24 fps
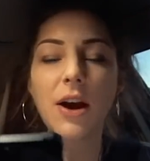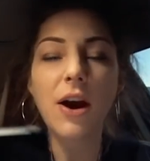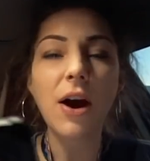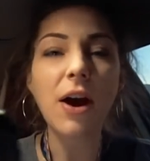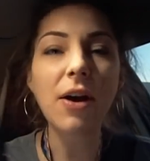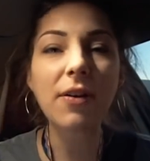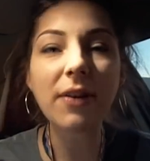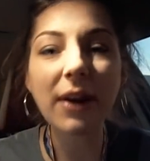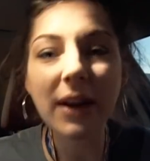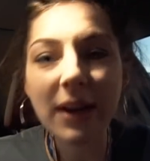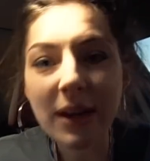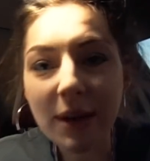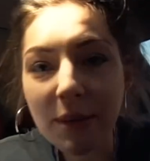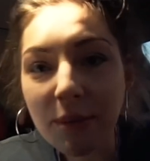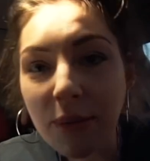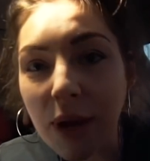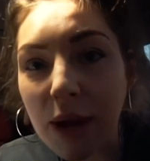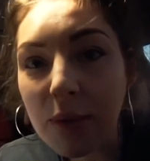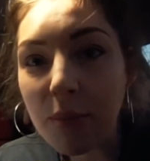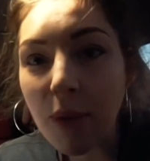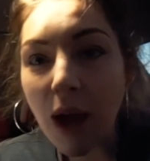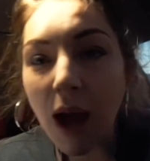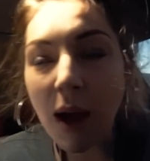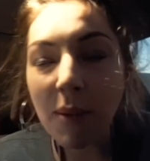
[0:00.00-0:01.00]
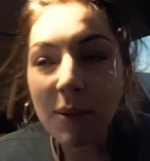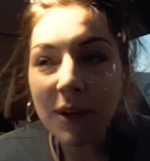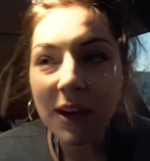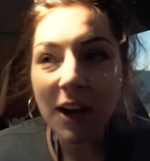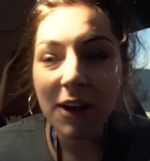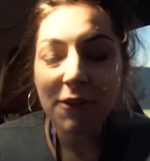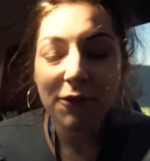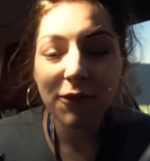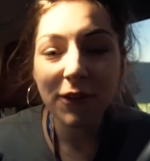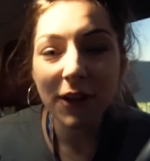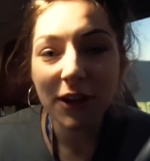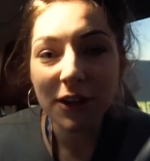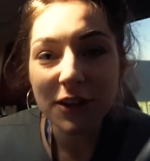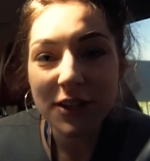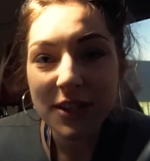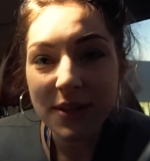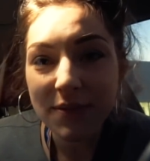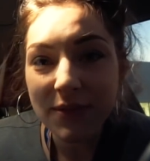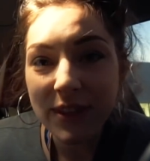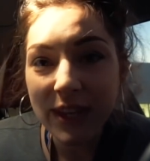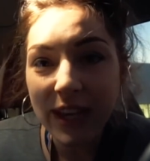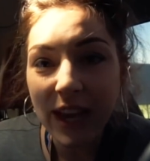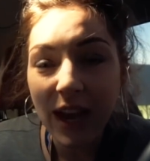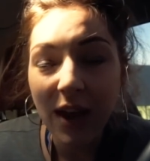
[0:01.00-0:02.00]
All right, my mom and I figured
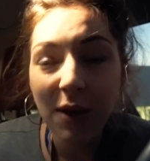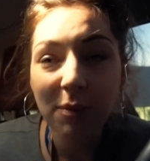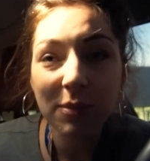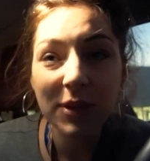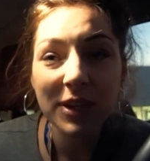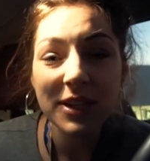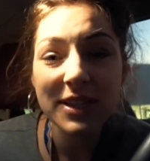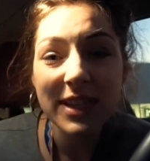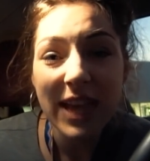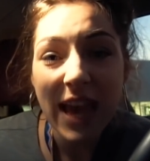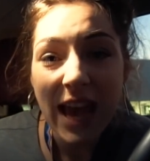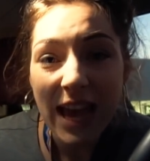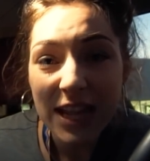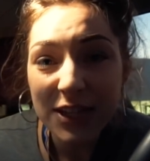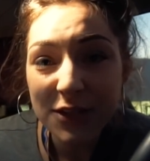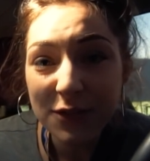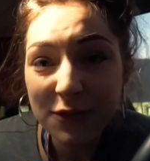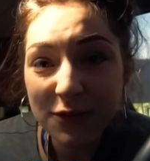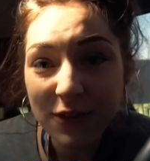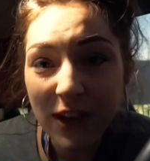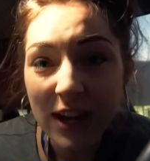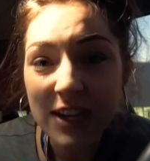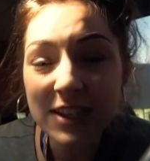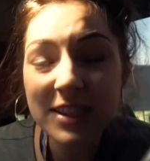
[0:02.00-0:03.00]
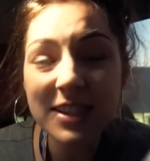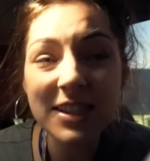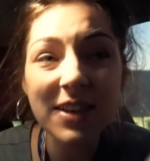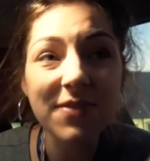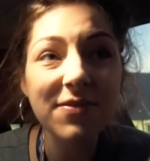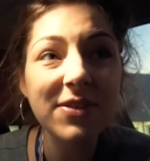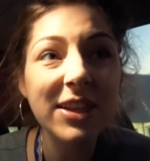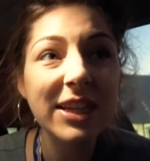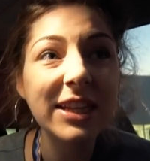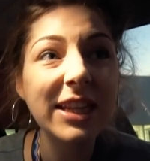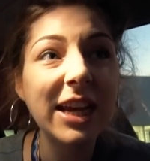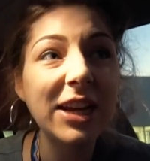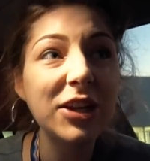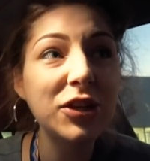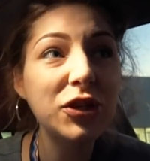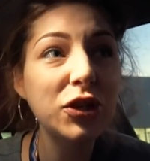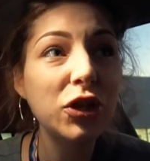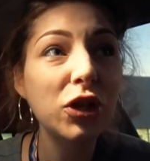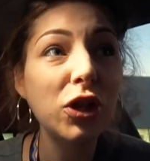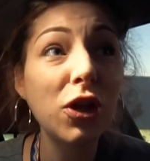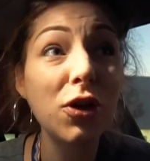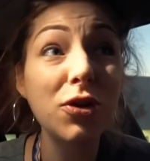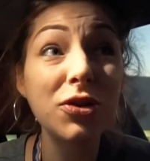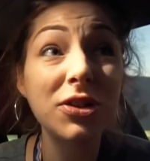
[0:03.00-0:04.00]
something out because I had to find something that is
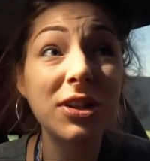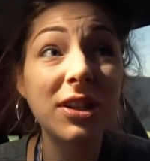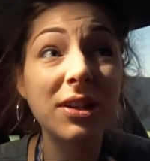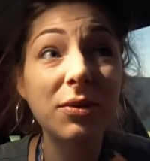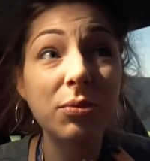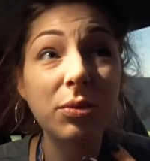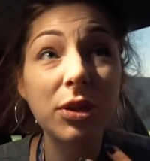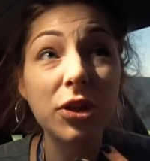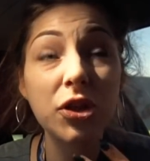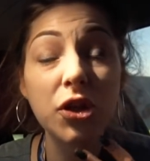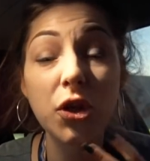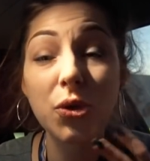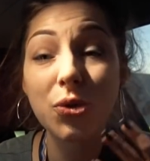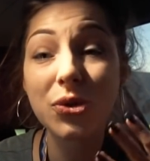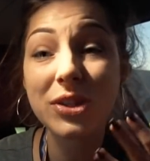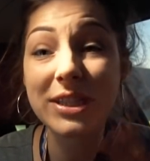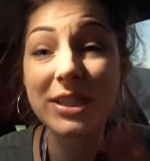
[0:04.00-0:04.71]
close and we chose